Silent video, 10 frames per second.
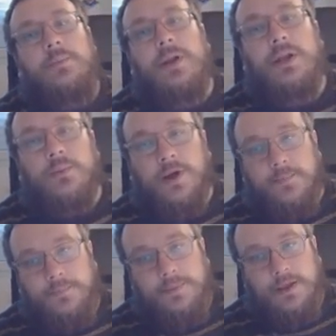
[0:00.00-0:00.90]
anyway,
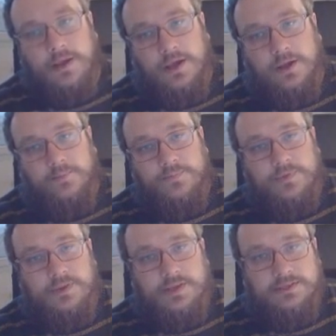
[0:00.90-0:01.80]

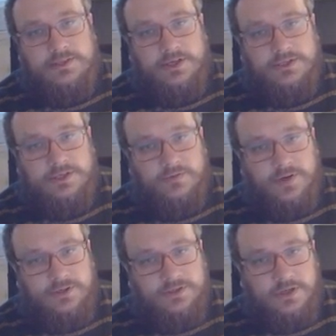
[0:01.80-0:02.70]
that's the idea,
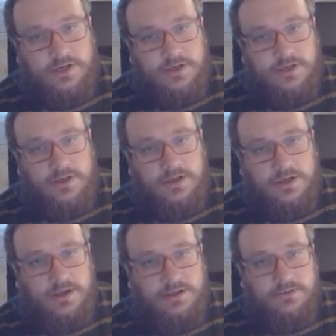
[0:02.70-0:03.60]
right? Like,
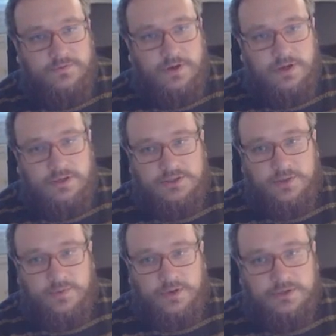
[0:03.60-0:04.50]
here's a file, let's
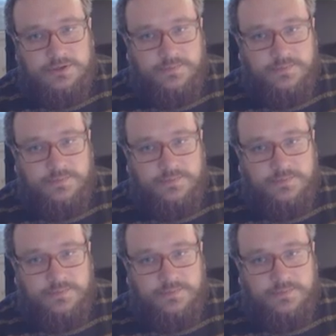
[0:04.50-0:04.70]
open it,